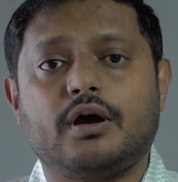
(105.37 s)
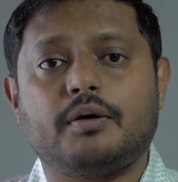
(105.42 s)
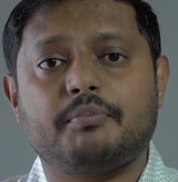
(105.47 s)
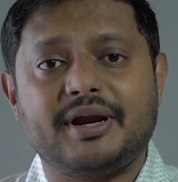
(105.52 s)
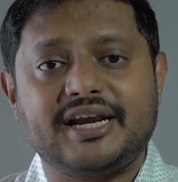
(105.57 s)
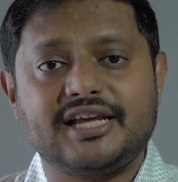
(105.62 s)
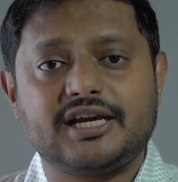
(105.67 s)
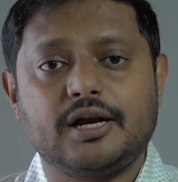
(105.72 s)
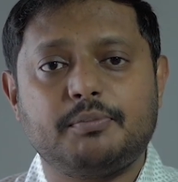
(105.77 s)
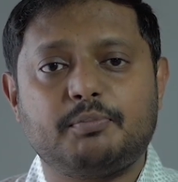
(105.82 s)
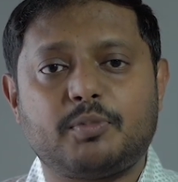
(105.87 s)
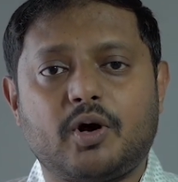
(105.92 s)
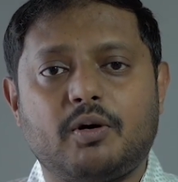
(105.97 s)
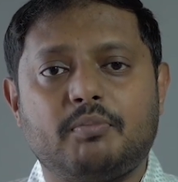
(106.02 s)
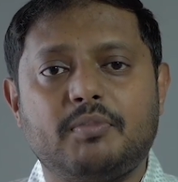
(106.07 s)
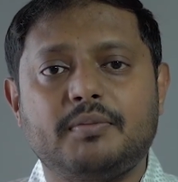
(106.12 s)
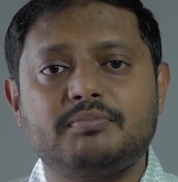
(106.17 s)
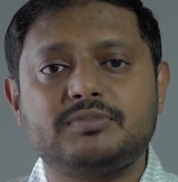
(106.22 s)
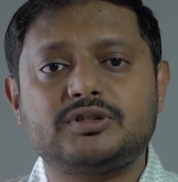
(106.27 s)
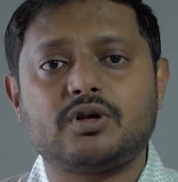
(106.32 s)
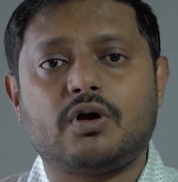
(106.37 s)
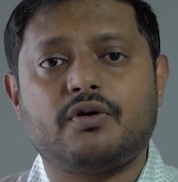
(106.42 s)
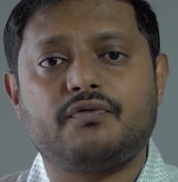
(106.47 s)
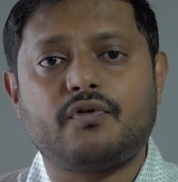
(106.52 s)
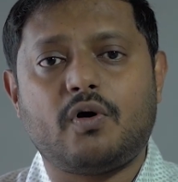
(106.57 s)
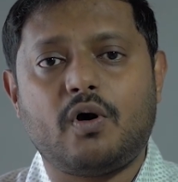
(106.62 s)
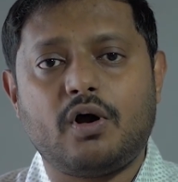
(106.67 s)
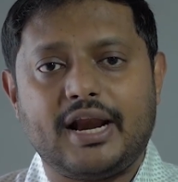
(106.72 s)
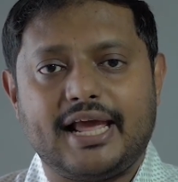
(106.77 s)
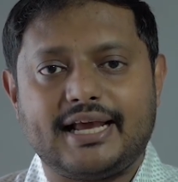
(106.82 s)
medical problems
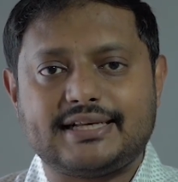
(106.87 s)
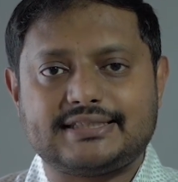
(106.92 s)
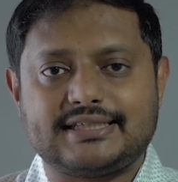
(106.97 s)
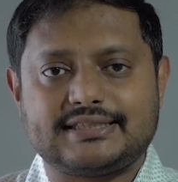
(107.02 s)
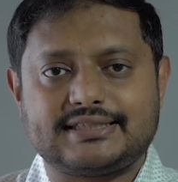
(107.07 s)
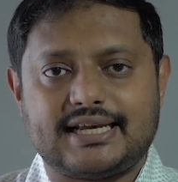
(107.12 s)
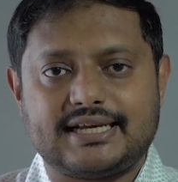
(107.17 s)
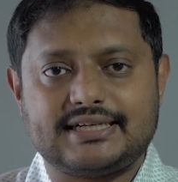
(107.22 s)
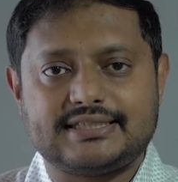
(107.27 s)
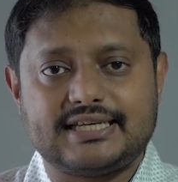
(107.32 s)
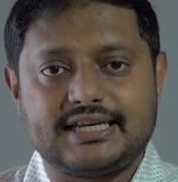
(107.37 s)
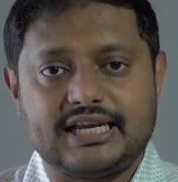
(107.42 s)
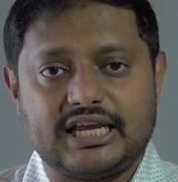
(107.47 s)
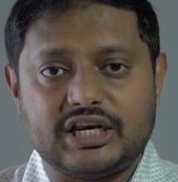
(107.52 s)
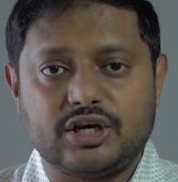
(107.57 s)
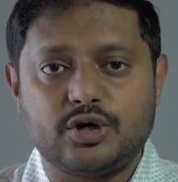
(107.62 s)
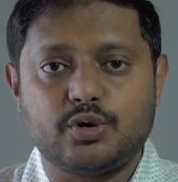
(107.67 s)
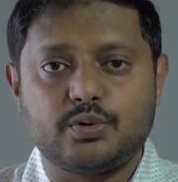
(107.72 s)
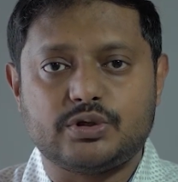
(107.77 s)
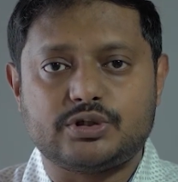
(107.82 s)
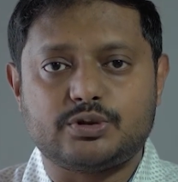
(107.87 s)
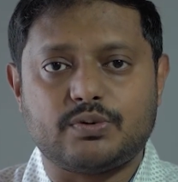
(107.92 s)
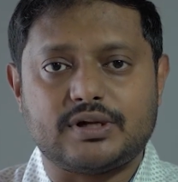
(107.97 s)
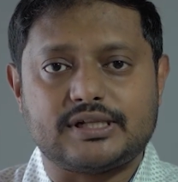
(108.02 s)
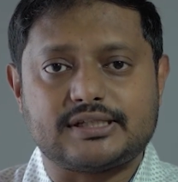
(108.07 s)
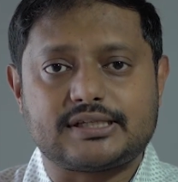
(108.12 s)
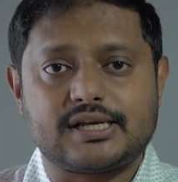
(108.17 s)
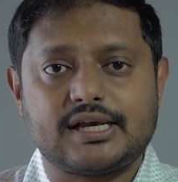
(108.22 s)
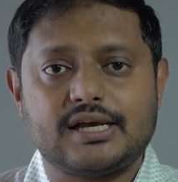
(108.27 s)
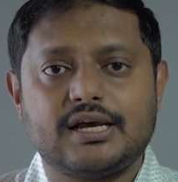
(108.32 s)
of all exercising
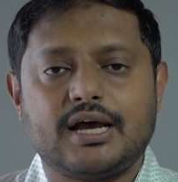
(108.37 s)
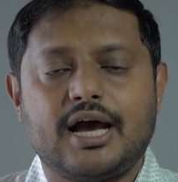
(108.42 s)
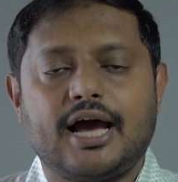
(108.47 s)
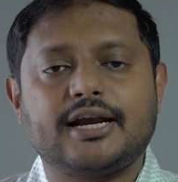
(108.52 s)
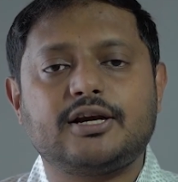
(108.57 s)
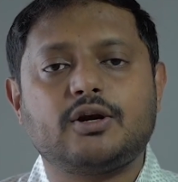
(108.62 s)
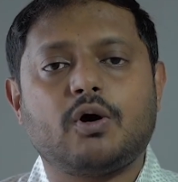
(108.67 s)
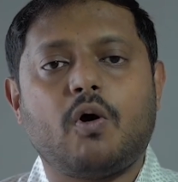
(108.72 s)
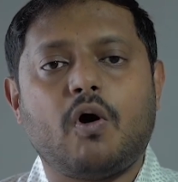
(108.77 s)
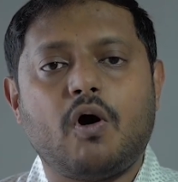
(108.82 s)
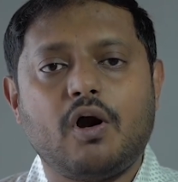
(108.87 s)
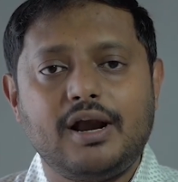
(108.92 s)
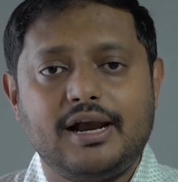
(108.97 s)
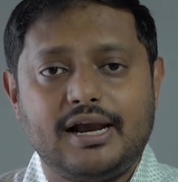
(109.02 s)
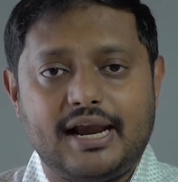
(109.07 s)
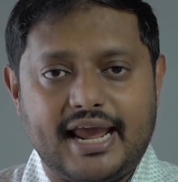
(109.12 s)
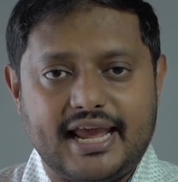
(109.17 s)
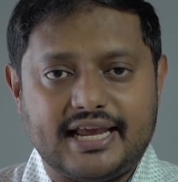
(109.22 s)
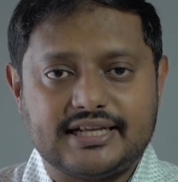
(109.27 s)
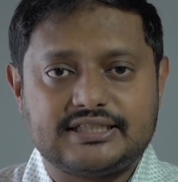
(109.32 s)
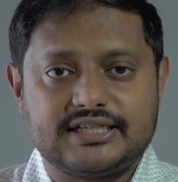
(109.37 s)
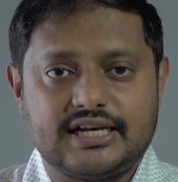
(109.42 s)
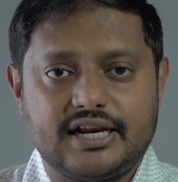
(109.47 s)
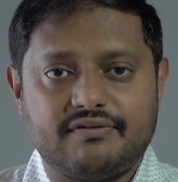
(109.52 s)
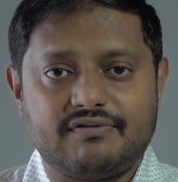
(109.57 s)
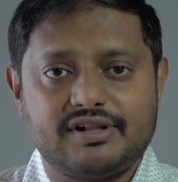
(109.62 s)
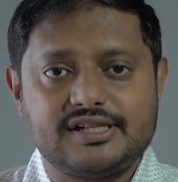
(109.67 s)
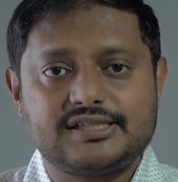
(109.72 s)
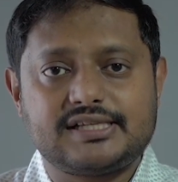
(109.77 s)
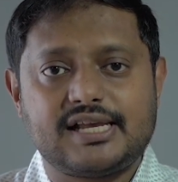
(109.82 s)
individuals at all age
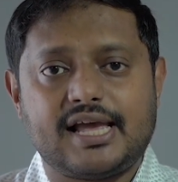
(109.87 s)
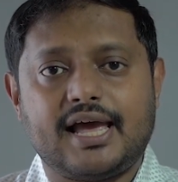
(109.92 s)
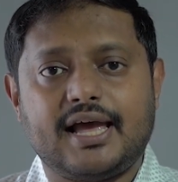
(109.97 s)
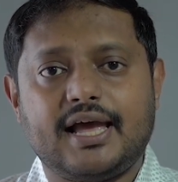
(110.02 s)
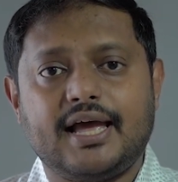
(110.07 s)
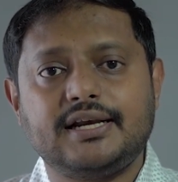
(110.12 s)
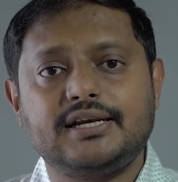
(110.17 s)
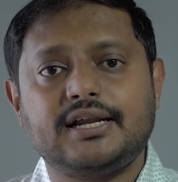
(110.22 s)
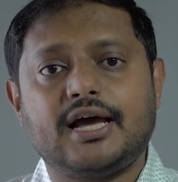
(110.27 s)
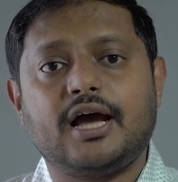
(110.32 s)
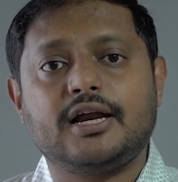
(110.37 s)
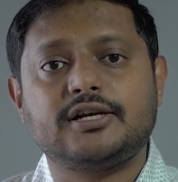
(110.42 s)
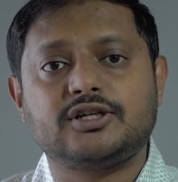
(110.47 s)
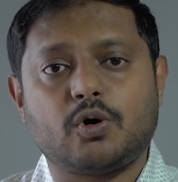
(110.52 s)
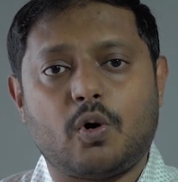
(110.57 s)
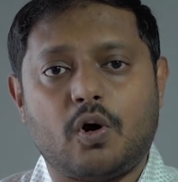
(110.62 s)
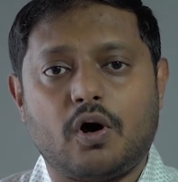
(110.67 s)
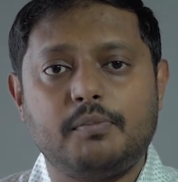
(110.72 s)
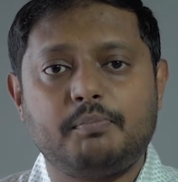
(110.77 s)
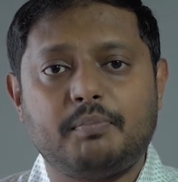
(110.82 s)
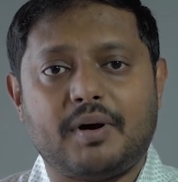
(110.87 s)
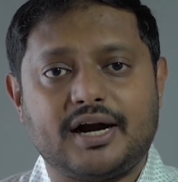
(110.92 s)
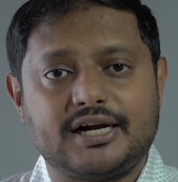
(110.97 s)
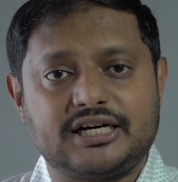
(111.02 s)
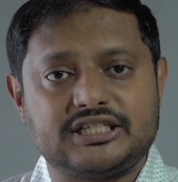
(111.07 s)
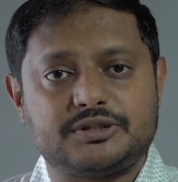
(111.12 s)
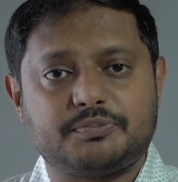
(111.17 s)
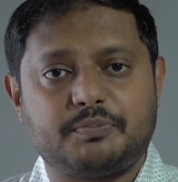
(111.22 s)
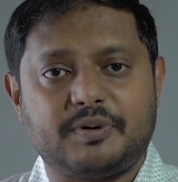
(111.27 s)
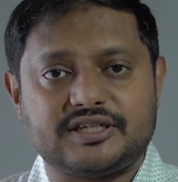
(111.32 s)
levels and at all
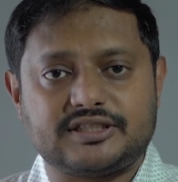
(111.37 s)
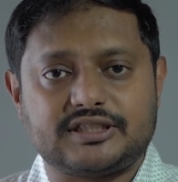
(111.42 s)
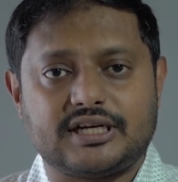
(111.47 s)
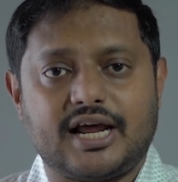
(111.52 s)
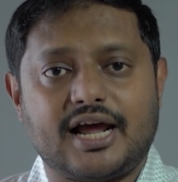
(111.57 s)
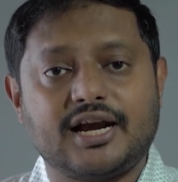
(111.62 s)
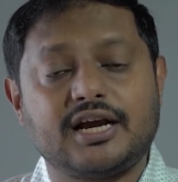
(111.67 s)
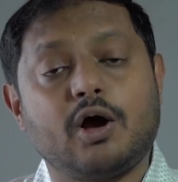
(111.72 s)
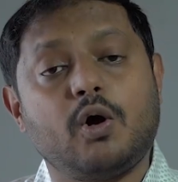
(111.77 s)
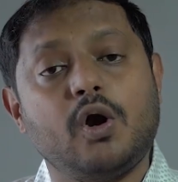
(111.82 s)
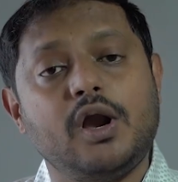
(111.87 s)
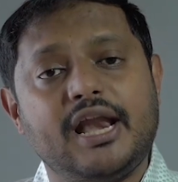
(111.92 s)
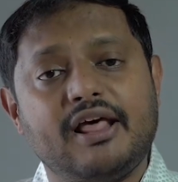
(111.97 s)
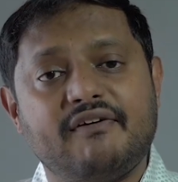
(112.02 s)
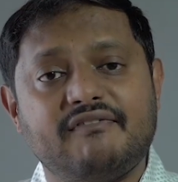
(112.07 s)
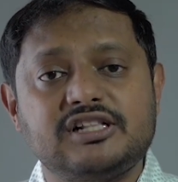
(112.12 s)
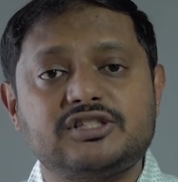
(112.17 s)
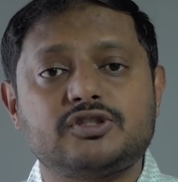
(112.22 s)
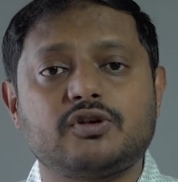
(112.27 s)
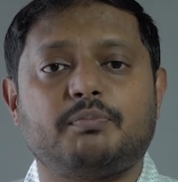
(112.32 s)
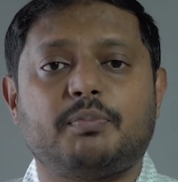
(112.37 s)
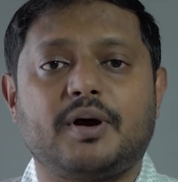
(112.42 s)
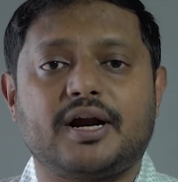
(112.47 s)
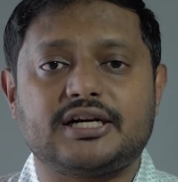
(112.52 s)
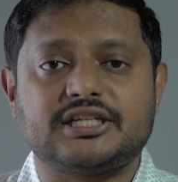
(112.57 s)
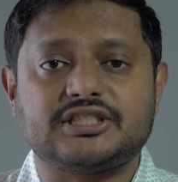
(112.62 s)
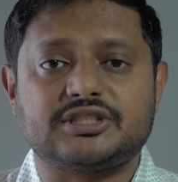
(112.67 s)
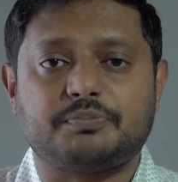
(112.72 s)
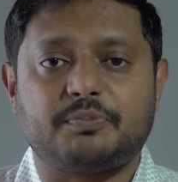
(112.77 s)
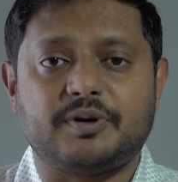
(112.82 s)
levels of
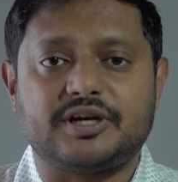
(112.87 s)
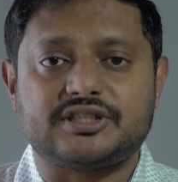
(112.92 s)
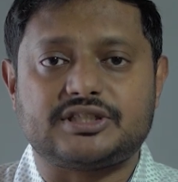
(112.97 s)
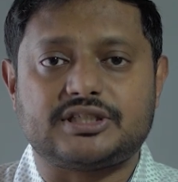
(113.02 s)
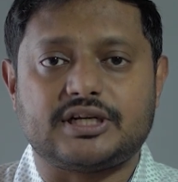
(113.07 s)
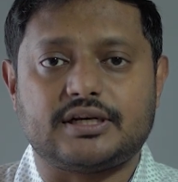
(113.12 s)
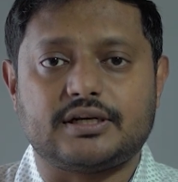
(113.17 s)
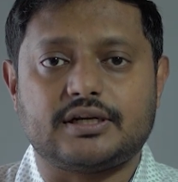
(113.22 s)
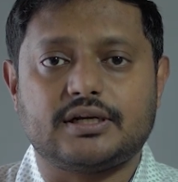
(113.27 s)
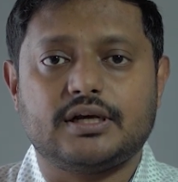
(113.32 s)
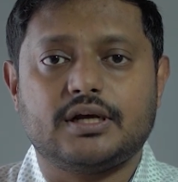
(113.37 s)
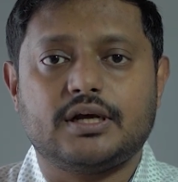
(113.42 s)
participation.